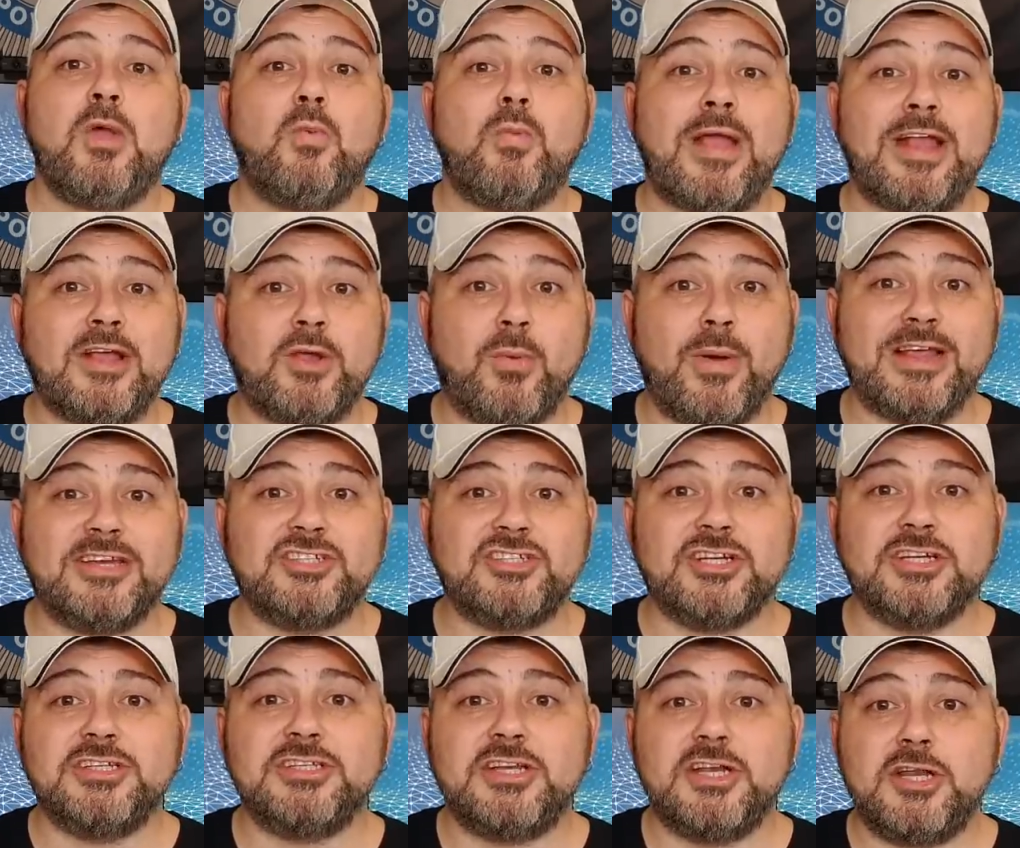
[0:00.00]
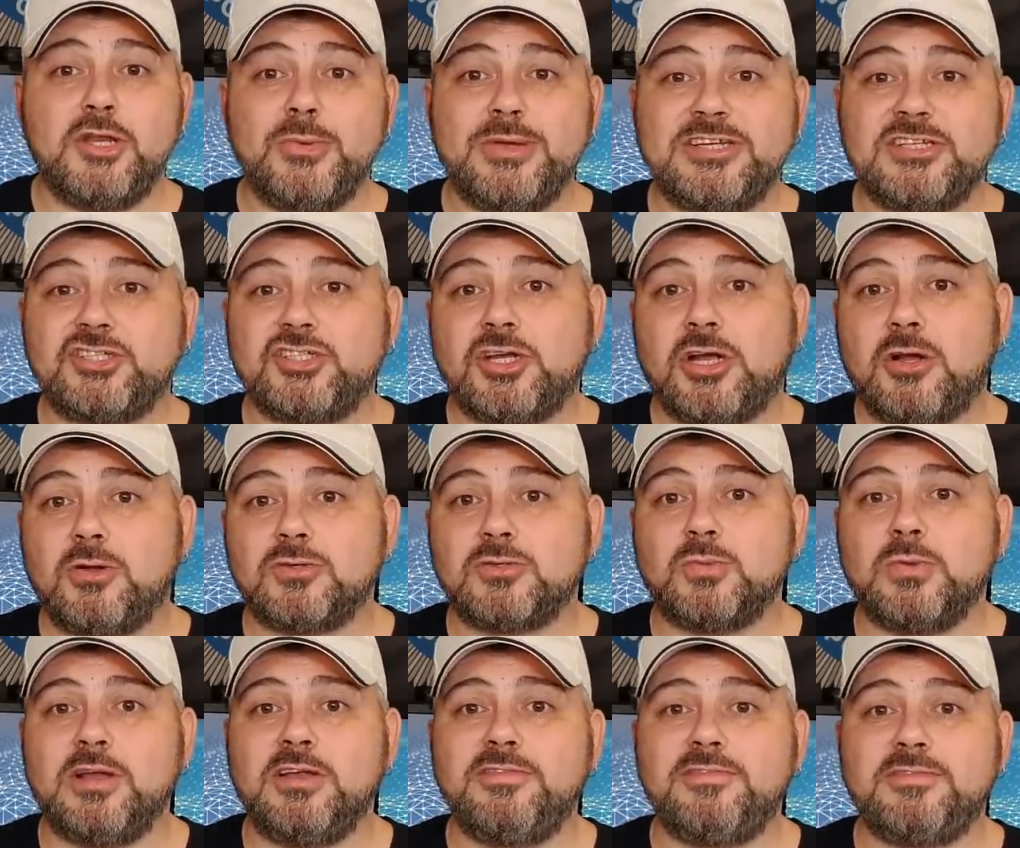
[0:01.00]
When questioned, Lewis
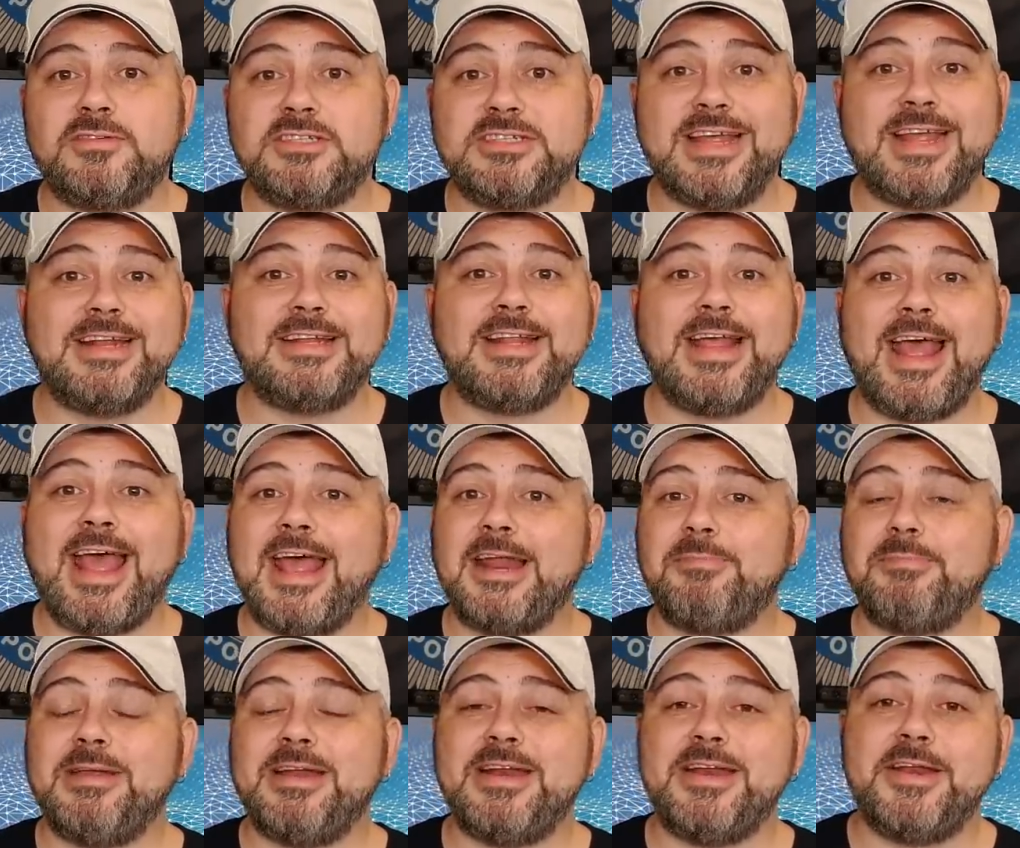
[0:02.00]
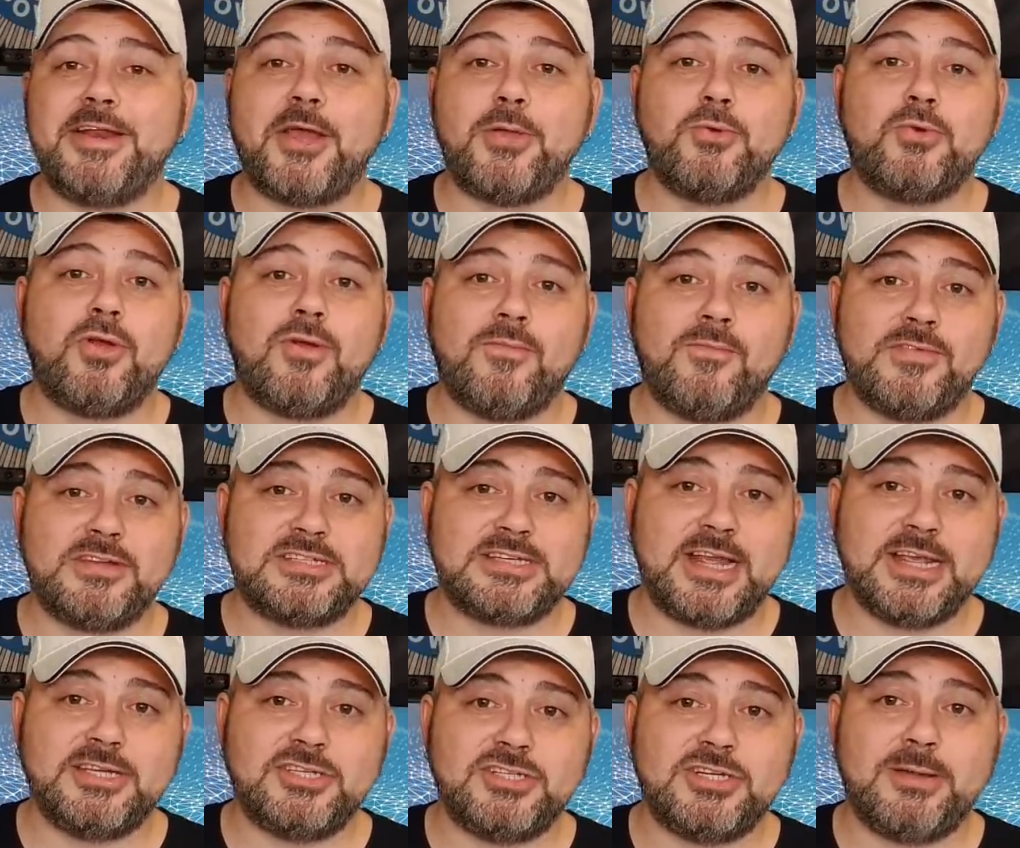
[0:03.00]
Charlesworth said there had been no
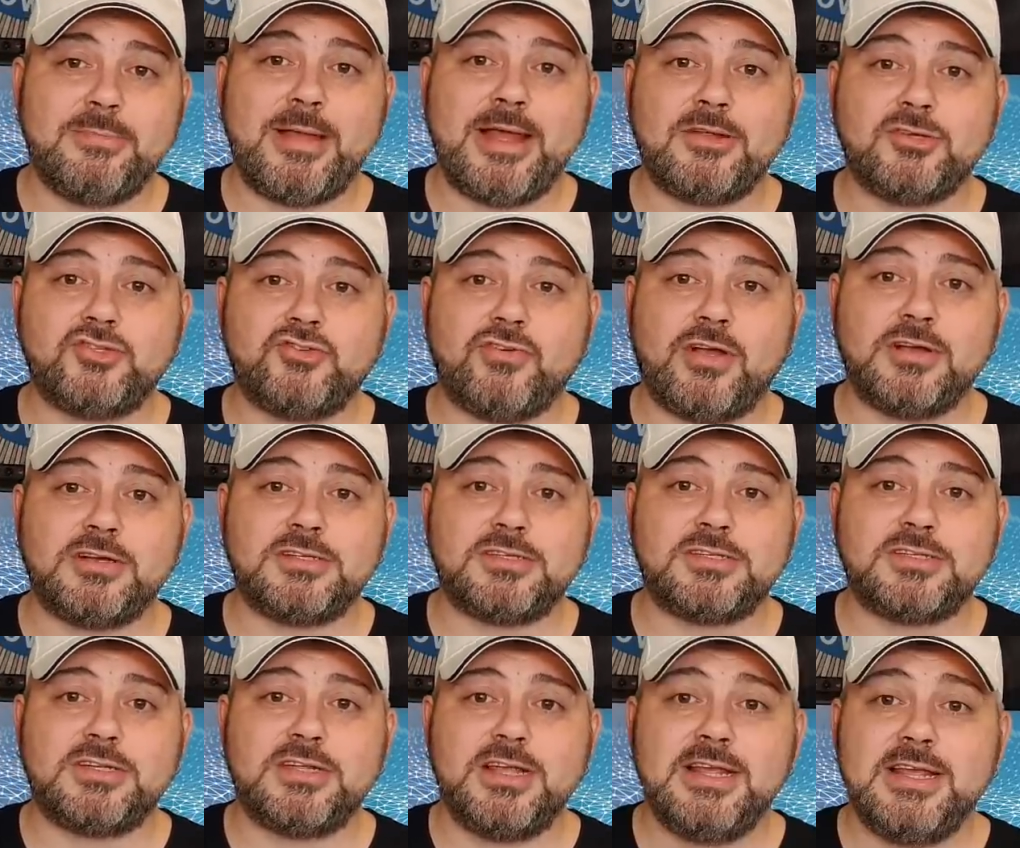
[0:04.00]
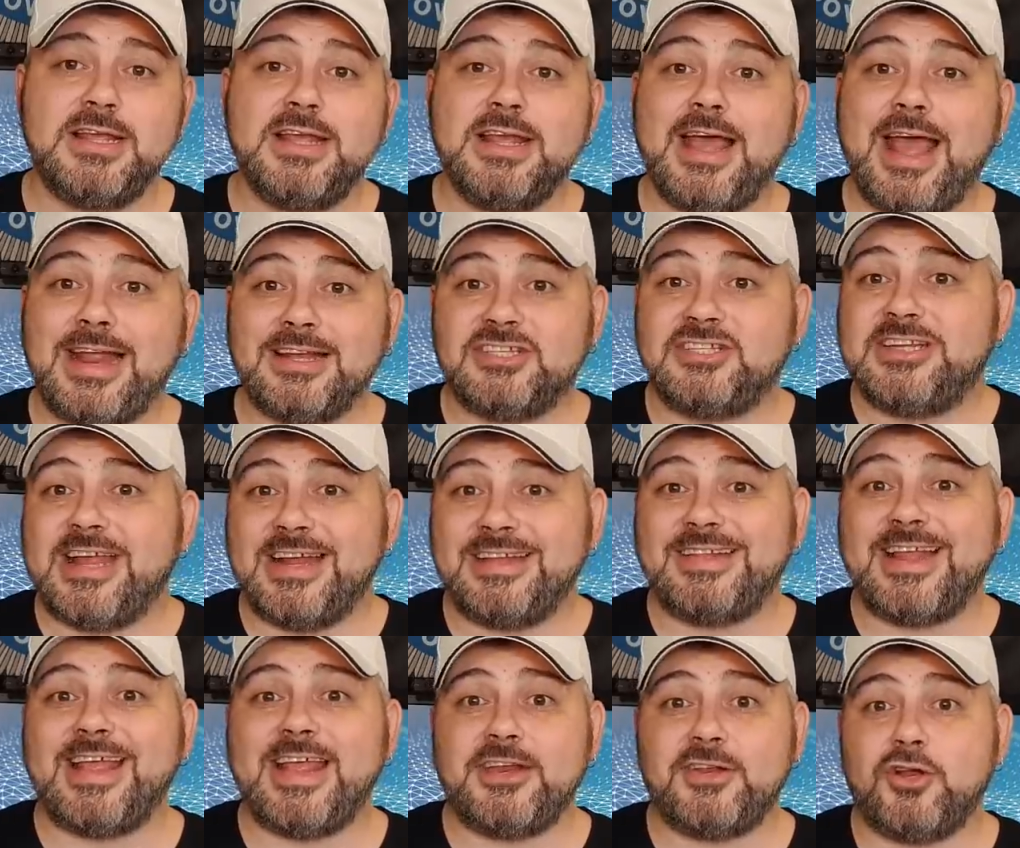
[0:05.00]
conversation about drugs and said
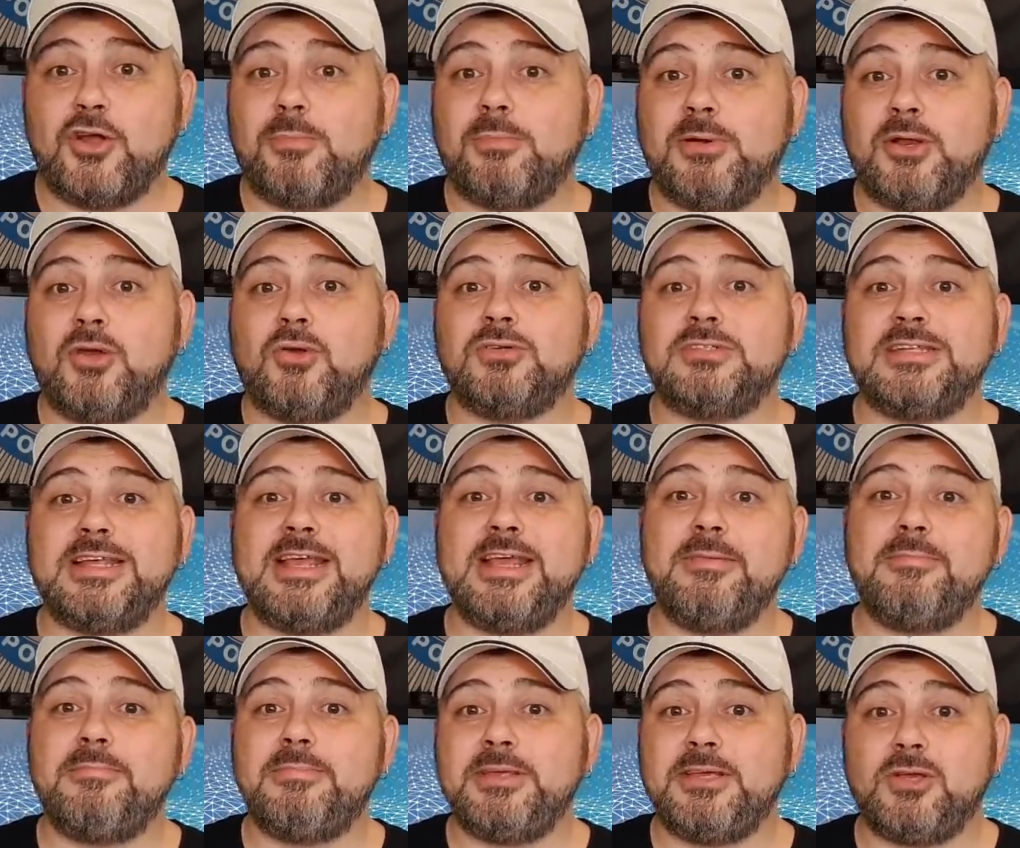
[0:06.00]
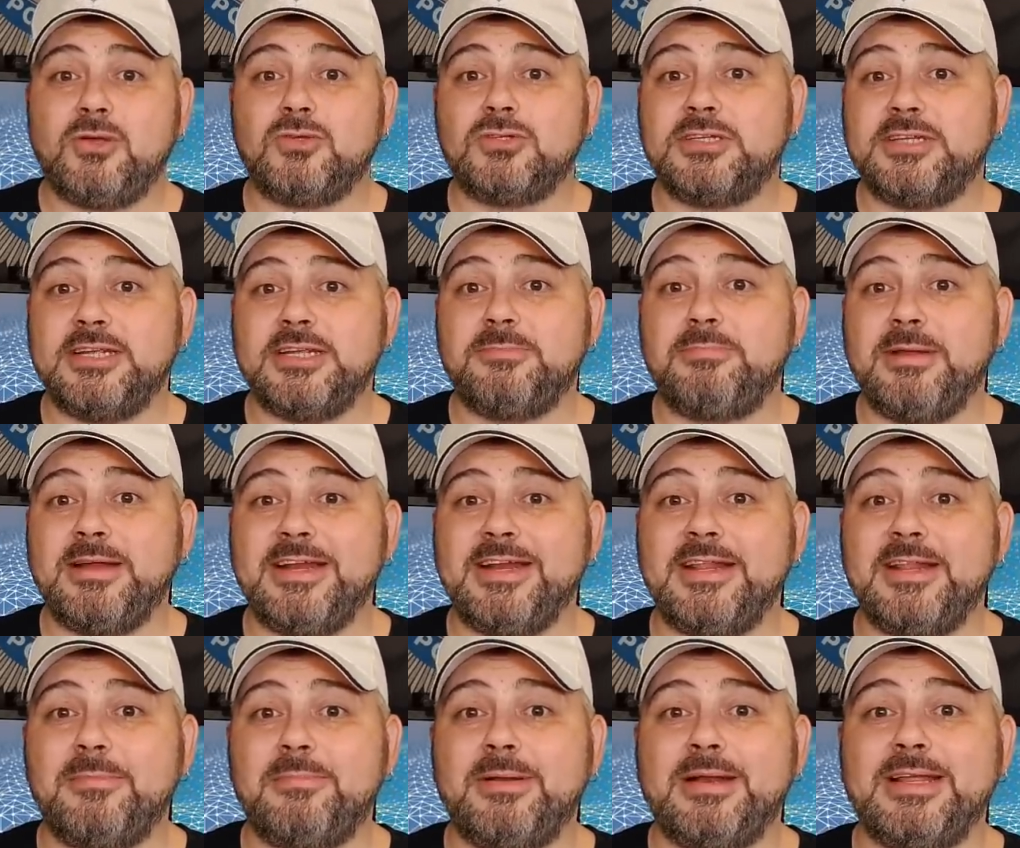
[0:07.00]
they had not belonged to him because he had been
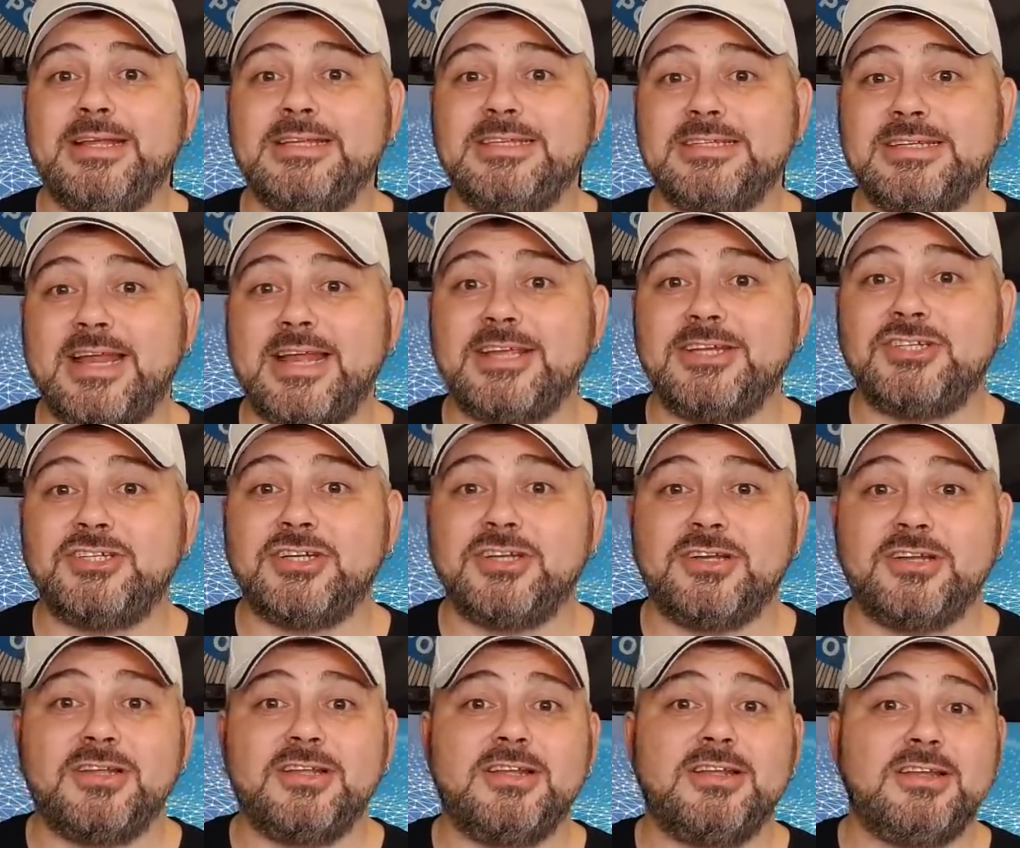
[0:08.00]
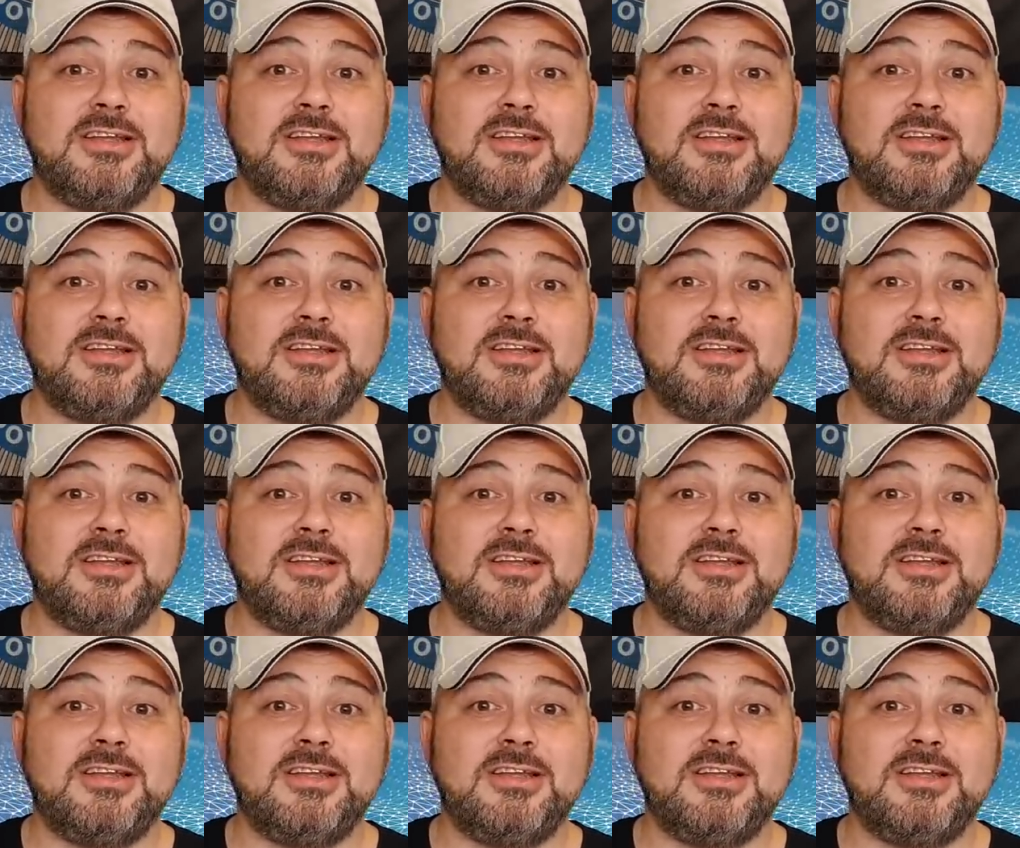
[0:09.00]
in the police station